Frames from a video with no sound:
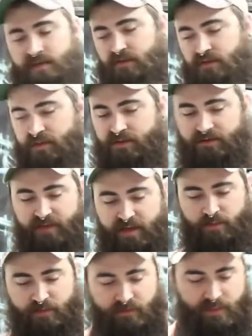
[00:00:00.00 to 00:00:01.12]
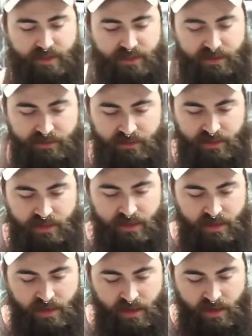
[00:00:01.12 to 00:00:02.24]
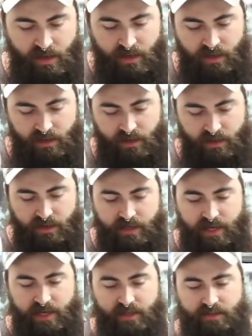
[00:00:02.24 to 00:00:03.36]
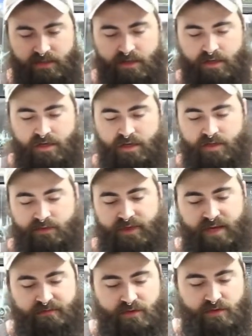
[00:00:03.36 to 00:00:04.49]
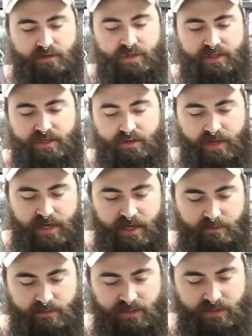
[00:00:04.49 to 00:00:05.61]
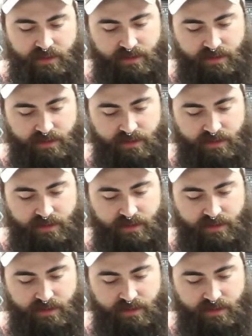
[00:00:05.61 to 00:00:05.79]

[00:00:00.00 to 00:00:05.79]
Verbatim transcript: so these are available for purchase. Uh, next is we got a few Nintendo games.